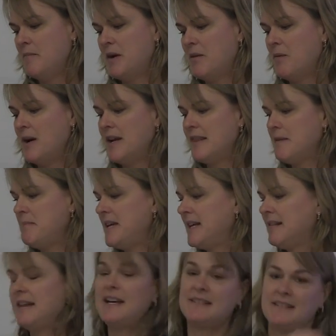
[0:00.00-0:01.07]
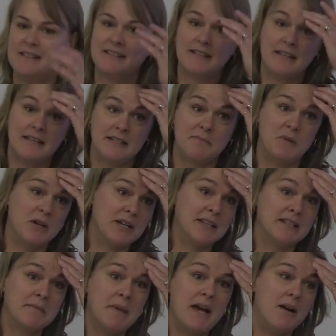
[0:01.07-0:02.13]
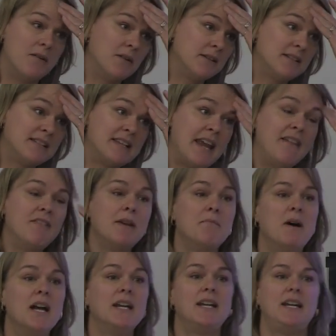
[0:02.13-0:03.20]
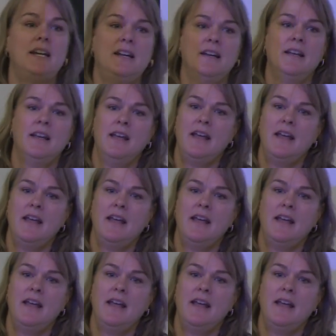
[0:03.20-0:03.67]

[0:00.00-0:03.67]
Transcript: But one of the big lessons in this book is about saving money